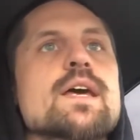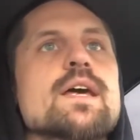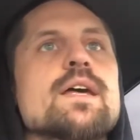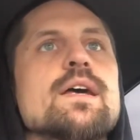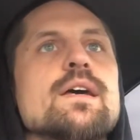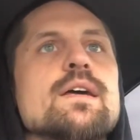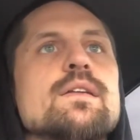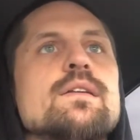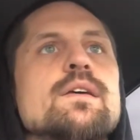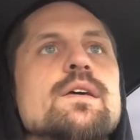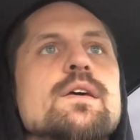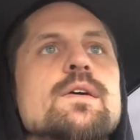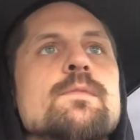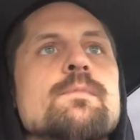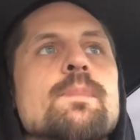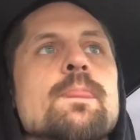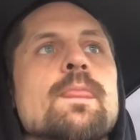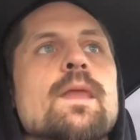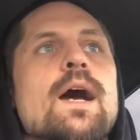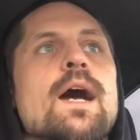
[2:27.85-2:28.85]
And
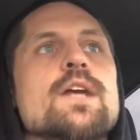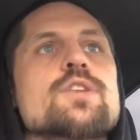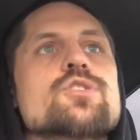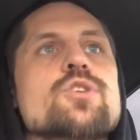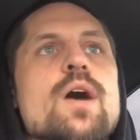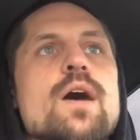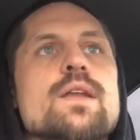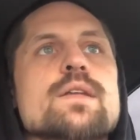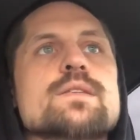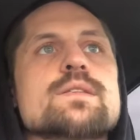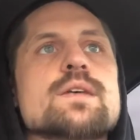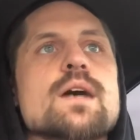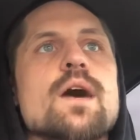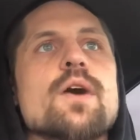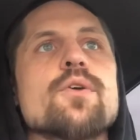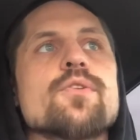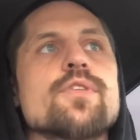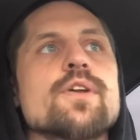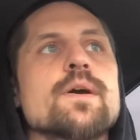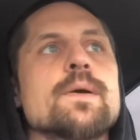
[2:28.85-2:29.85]
I try to
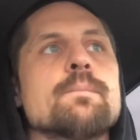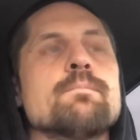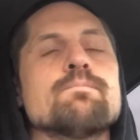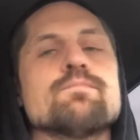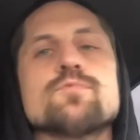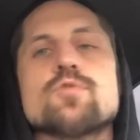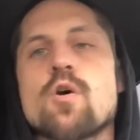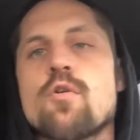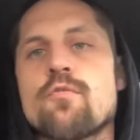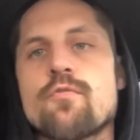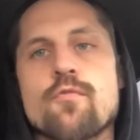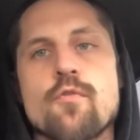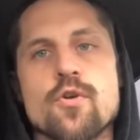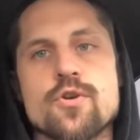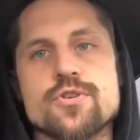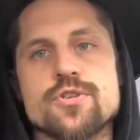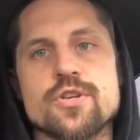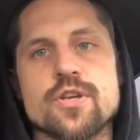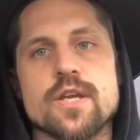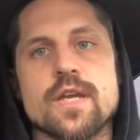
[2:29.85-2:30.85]
tell them, don't
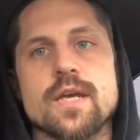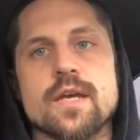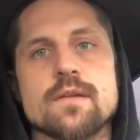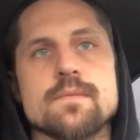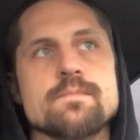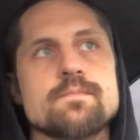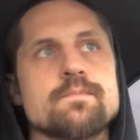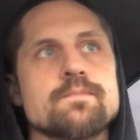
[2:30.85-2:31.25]
force your kid.